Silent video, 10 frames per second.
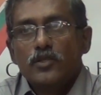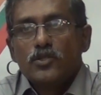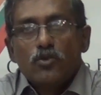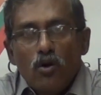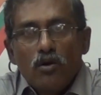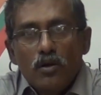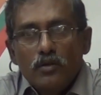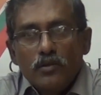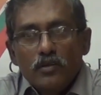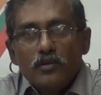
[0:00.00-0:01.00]
the
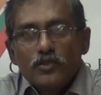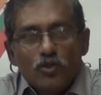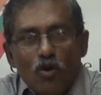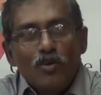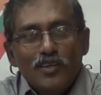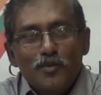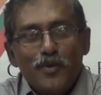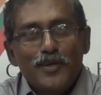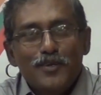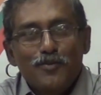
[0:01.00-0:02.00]
stronger the
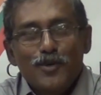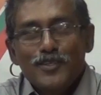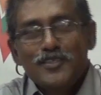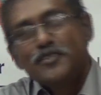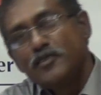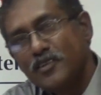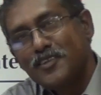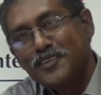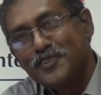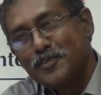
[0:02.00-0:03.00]
patent protection,
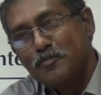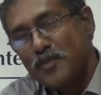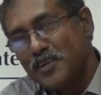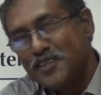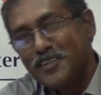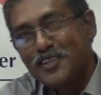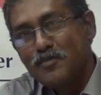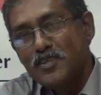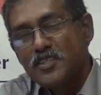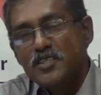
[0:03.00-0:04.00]
the better the
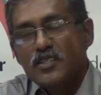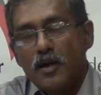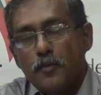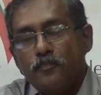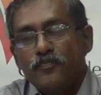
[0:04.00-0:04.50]
inventions are.